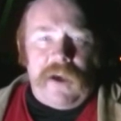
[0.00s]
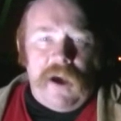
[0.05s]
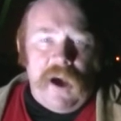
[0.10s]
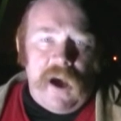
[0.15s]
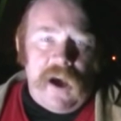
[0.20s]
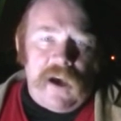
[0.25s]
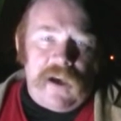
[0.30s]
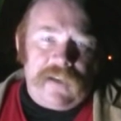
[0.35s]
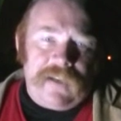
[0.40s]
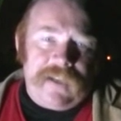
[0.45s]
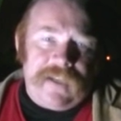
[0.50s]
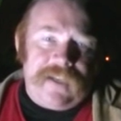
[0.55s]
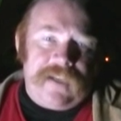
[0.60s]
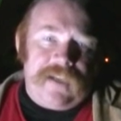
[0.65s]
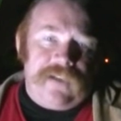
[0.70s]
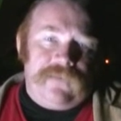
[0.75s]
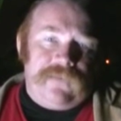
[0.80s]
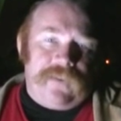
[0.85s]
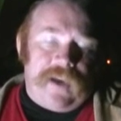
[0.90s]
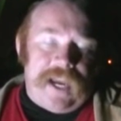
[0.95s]
gone and
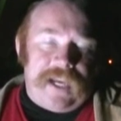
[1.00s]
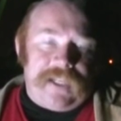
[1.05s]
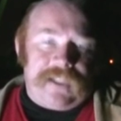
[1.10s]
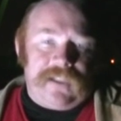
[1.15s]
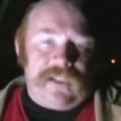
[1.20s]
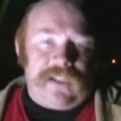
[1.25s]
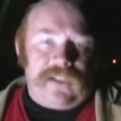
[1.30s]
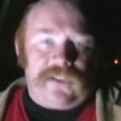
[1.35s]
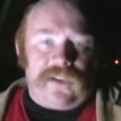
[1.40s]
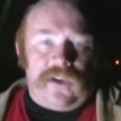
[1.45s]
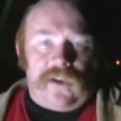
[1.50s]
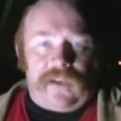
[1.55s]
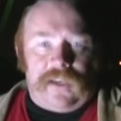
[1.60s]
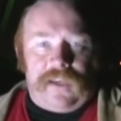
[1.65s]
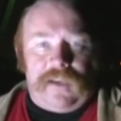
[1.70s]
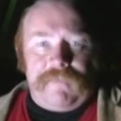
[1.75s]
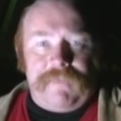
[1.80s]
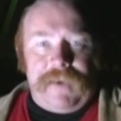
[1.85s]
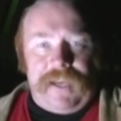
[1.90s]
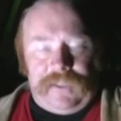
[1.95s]
narrated a
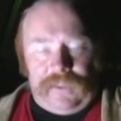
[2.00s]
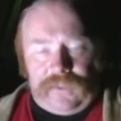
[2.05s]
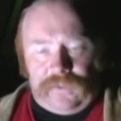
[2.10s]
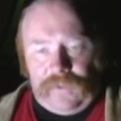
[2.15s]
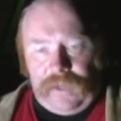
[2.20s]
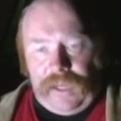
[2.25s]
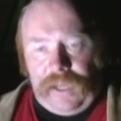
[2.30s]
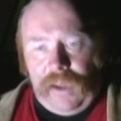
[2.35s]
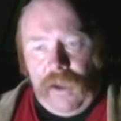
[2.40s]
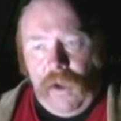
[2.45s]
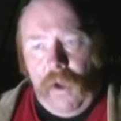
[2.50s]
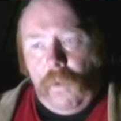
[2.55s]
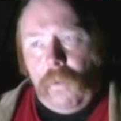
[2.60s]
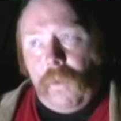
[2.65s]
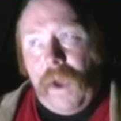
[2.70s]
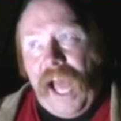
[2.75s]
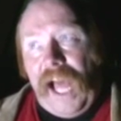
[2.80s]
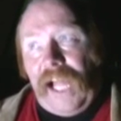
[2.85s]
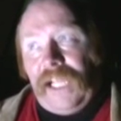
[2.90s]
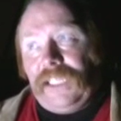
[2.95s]
documentary.
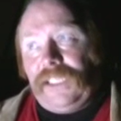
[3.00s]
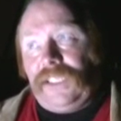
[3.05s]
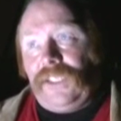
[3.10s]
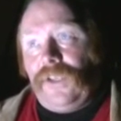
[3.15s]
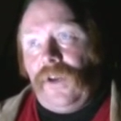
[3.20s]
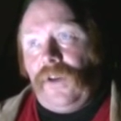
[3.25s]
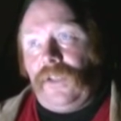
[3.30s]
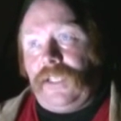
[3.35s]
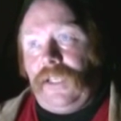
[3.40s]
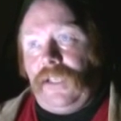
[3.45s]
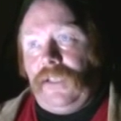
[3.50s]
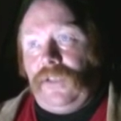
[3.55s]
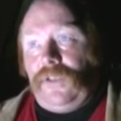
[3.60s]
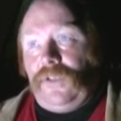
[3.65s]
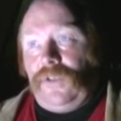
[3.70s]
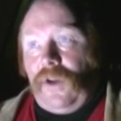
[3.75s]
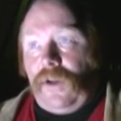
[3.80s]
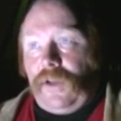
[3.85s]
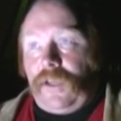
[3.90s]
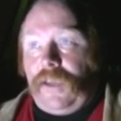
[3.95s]
Well, it's not a
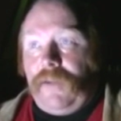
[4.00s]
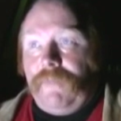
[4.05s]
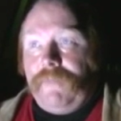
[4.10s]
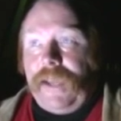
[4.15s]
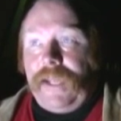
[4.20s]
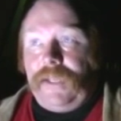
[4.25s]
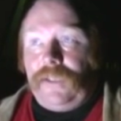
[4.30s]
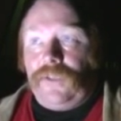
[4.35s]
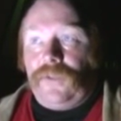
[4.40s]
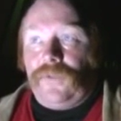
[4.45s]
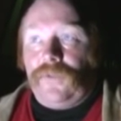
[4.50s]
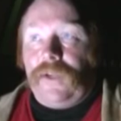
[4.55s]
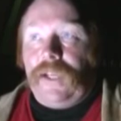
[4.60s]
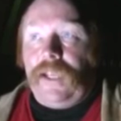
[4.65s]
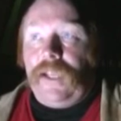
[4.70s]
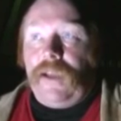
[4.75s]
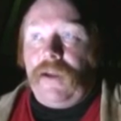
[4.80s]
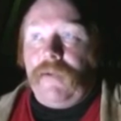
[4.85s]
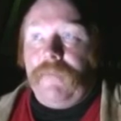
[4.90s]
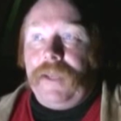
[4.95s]

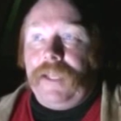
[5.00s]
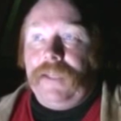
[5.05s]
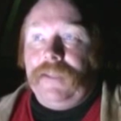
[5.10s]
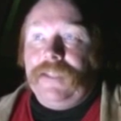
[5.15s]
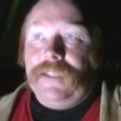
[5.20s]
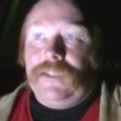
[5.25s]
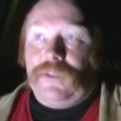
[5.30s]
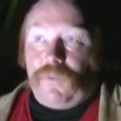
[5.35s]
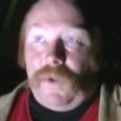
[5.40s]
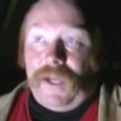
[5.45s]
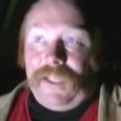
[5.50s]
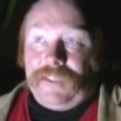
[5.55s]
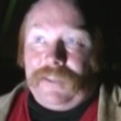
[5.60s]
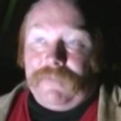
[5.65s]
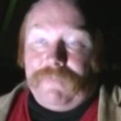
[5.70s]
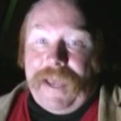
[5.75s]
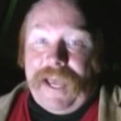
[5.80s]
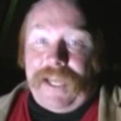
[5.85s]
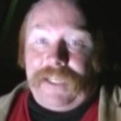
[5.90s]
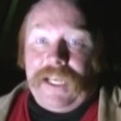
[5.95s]
documentary. I mean, this one's
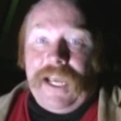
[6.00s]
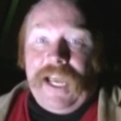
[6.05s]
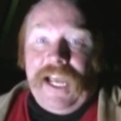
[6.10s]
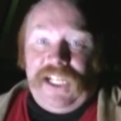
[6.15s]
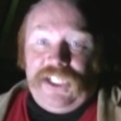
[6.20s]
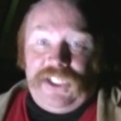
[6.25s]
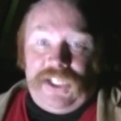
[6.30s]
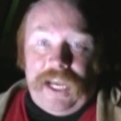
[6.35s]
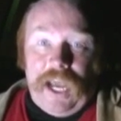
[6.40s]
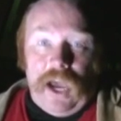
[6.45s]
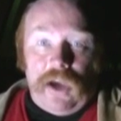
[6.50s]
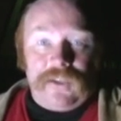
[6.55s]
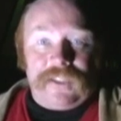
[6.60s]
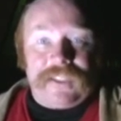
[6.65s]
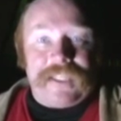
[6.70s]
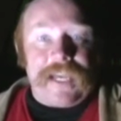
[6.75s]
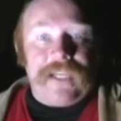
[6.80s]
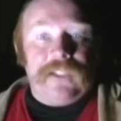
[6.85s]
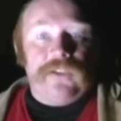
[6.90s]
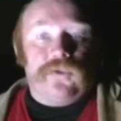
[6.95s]
about
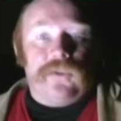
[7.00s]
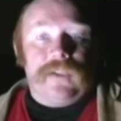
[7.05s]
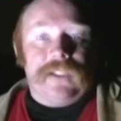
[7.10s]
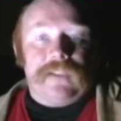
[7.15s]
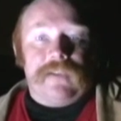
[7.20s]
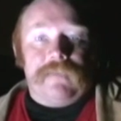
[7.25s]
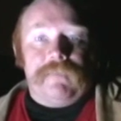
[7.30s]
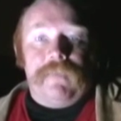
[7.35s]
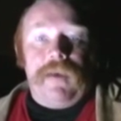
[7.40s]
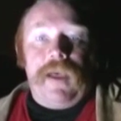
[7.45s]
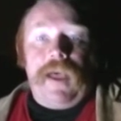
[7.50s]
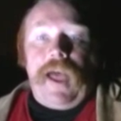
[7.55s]
geocentrism.